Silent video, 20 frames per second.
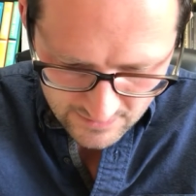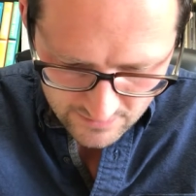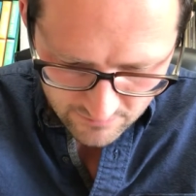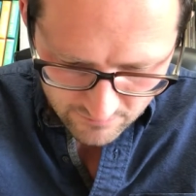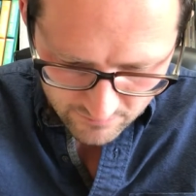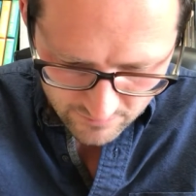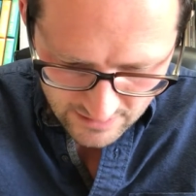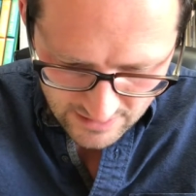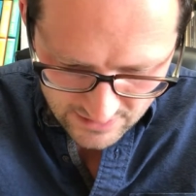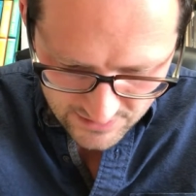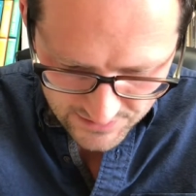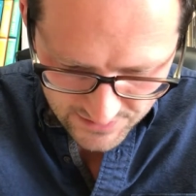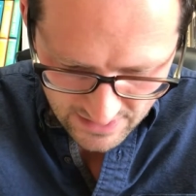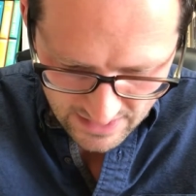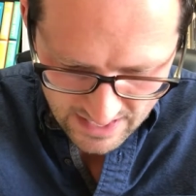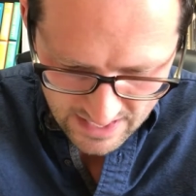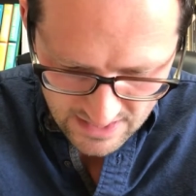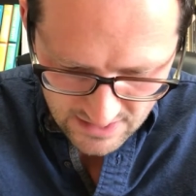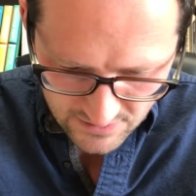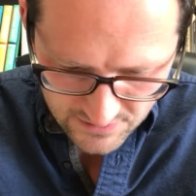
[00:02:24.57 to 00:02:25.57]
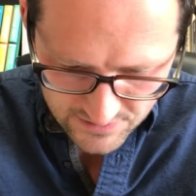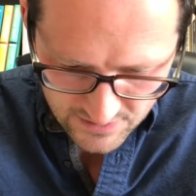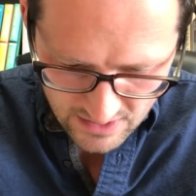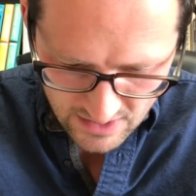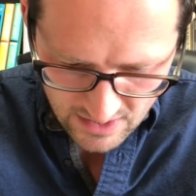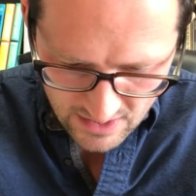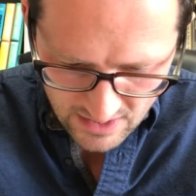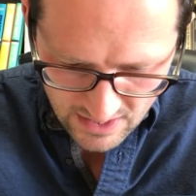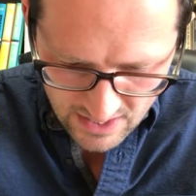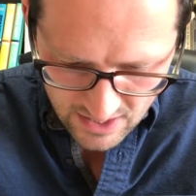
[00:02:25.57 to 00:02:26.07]
Verse 8,
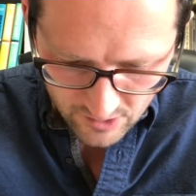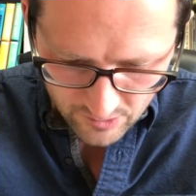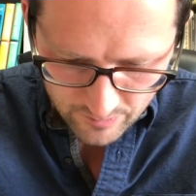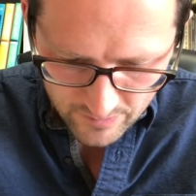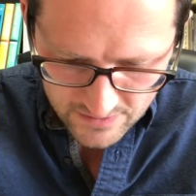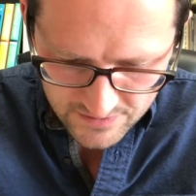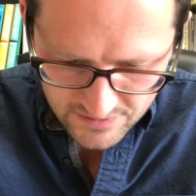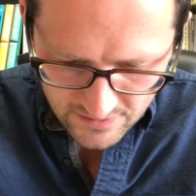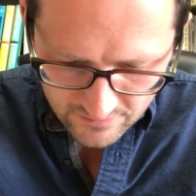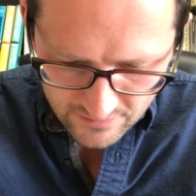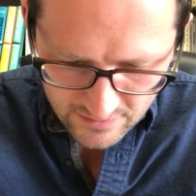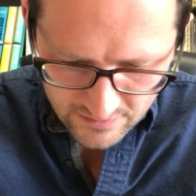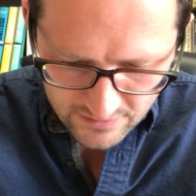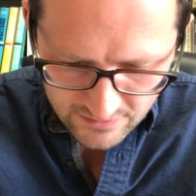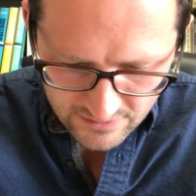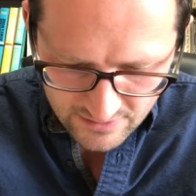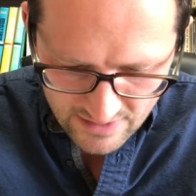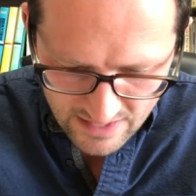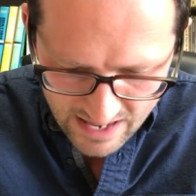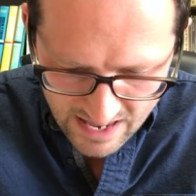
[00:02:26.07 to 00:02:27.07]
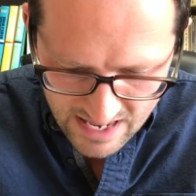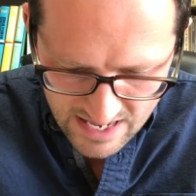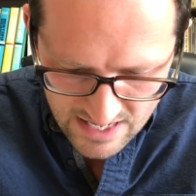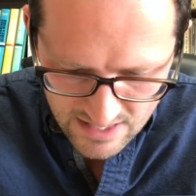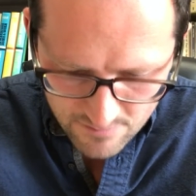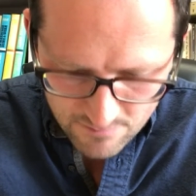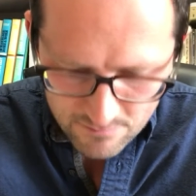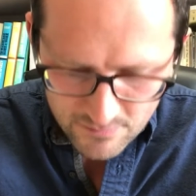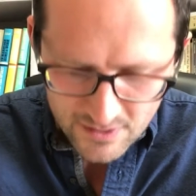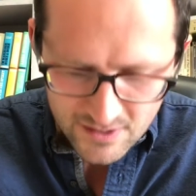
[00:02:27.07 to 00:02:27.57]
our help is in the
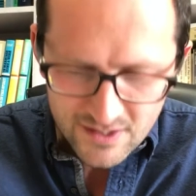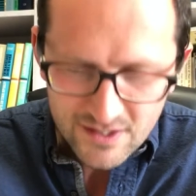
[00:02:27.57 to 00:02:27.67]
name